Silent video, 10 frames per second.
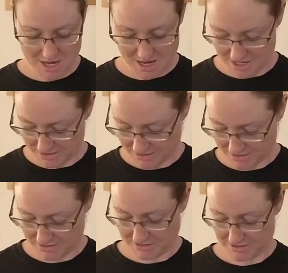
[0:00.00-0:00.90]

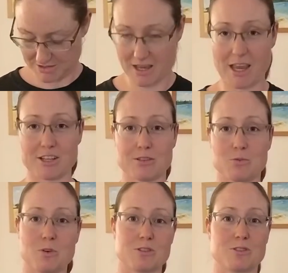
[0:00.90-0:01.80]
and I
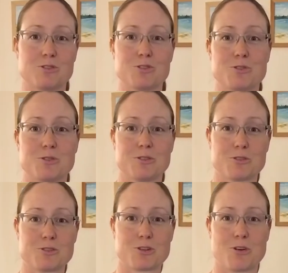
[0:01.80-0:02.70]
wanted to
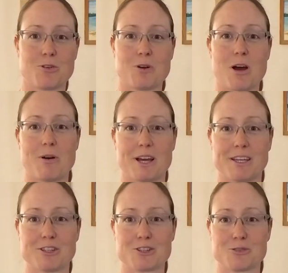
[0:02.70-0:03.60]
show you how
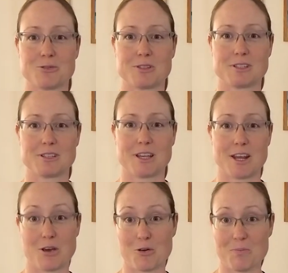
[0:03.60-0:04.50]
I shoot at
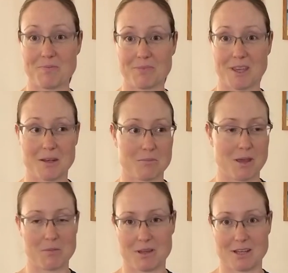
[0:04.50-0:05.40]
home, and
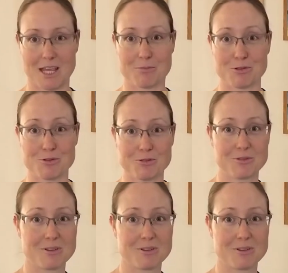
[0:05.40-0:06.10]
maybe it helps you.